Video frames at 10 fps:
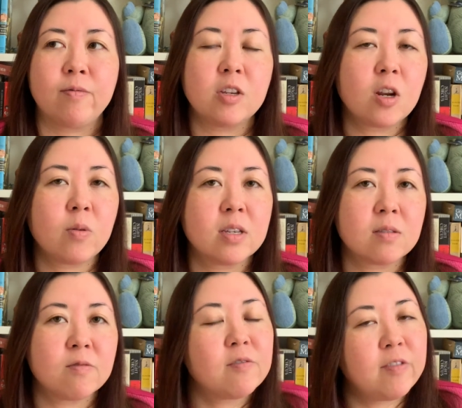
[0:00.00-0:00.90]
you know,
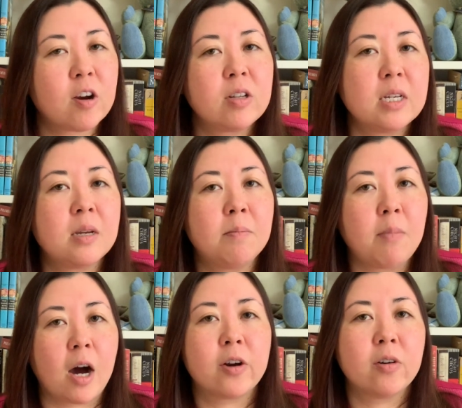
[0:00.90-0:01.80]
is fairly
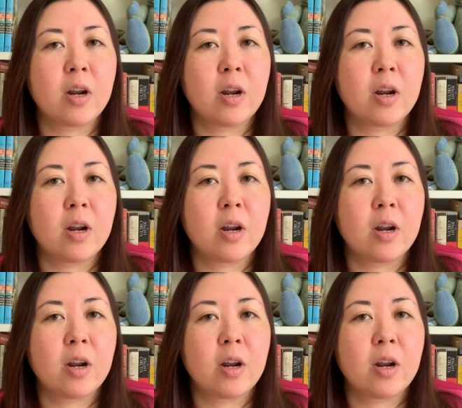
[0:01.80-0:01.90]
modern.